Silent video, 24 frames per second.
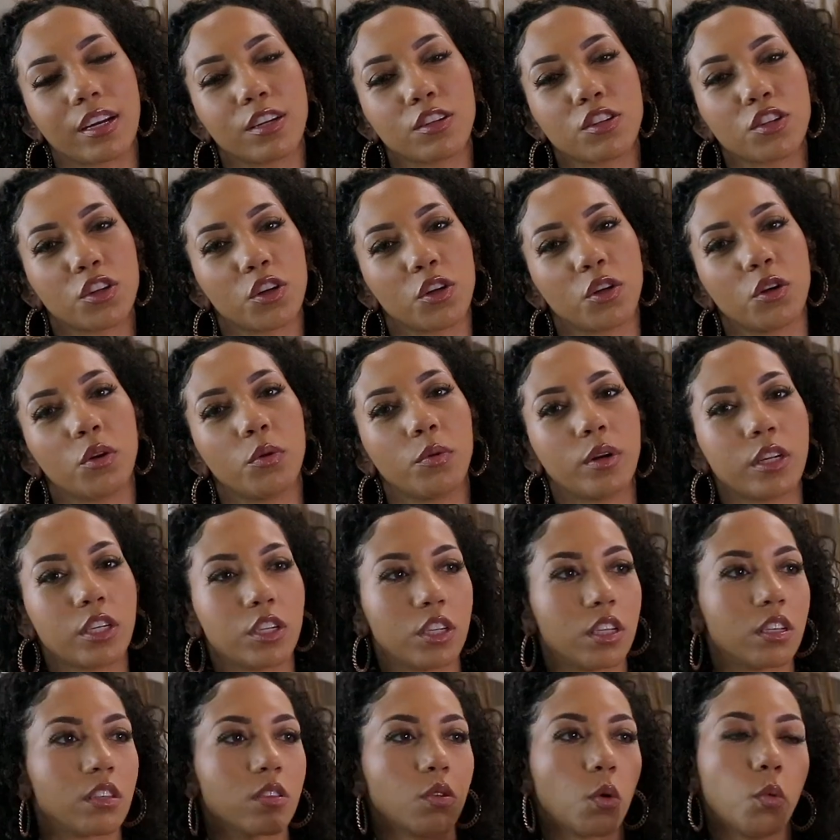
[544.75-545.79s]
into, which
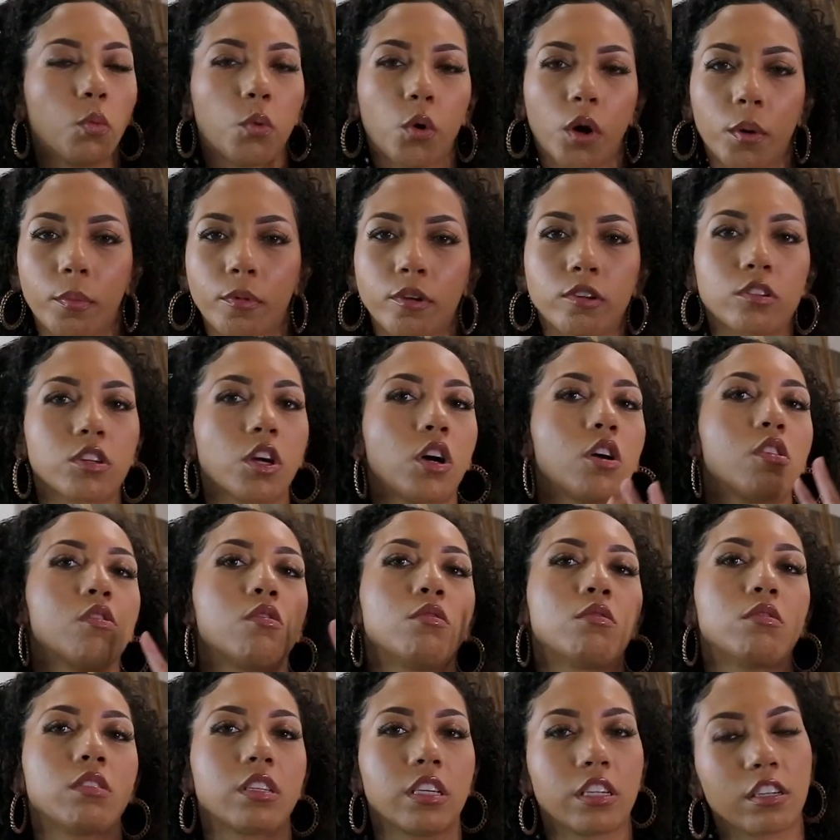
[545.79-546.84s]
is warmer
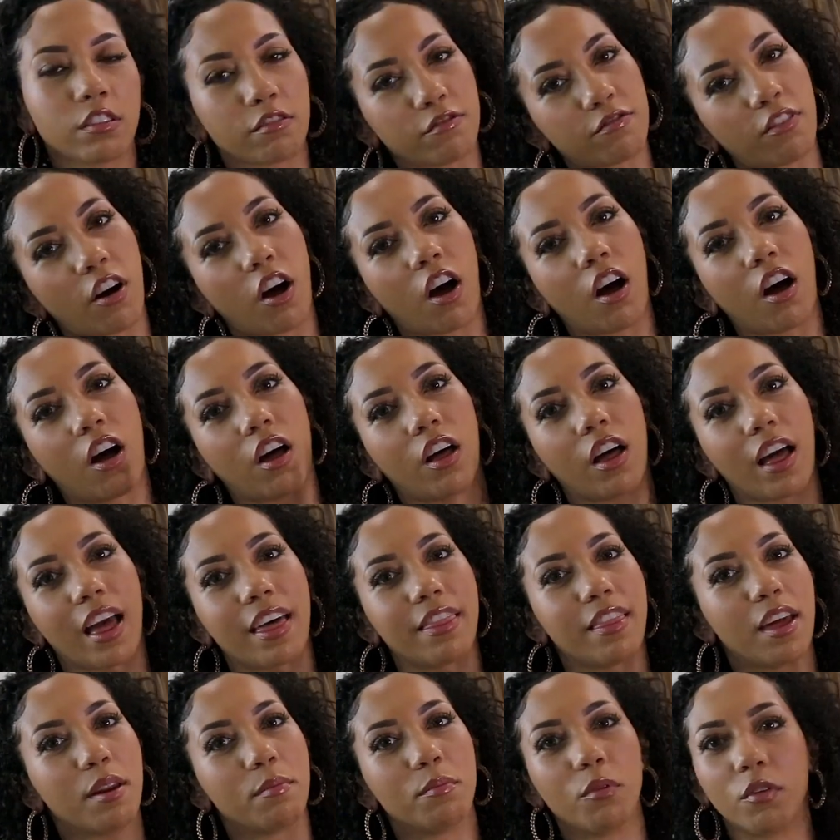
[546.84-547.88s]
tones into fall
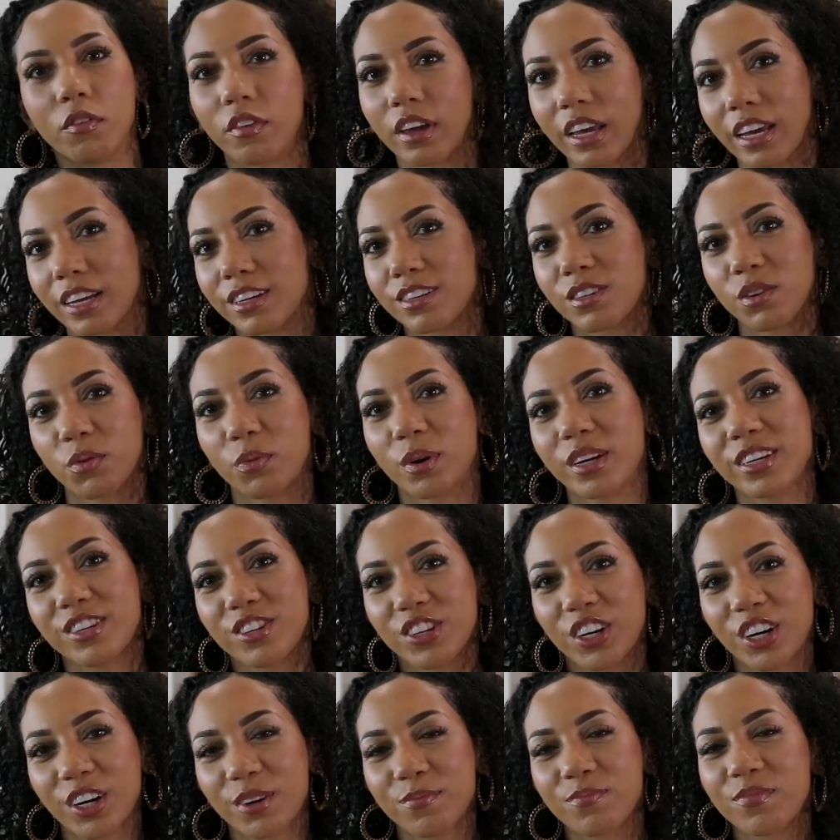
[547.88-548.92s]
and then moving into
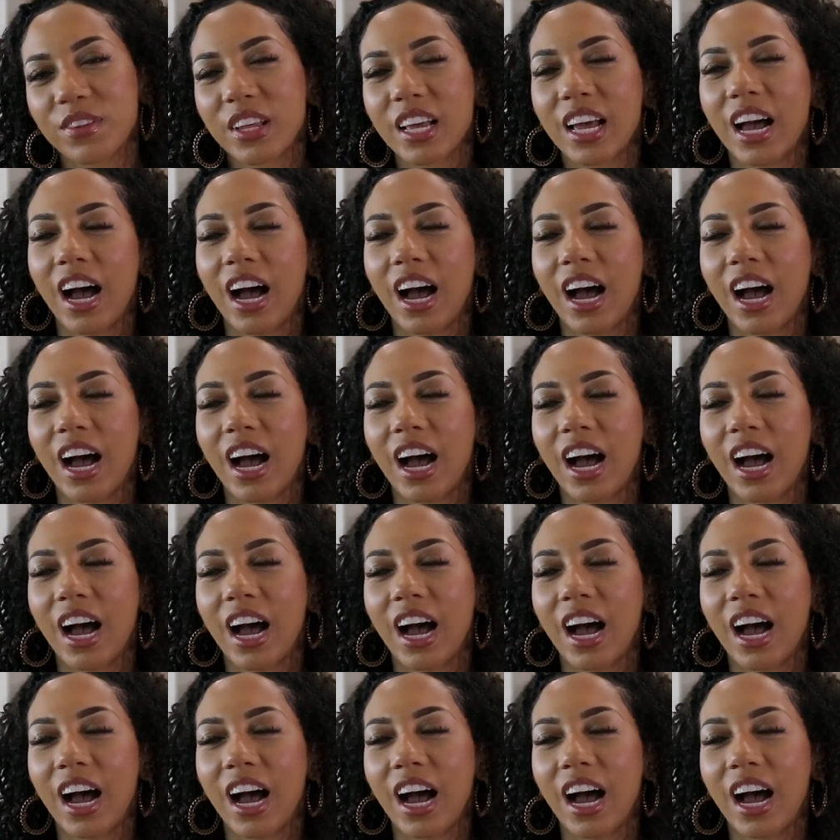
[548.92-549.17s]
winter.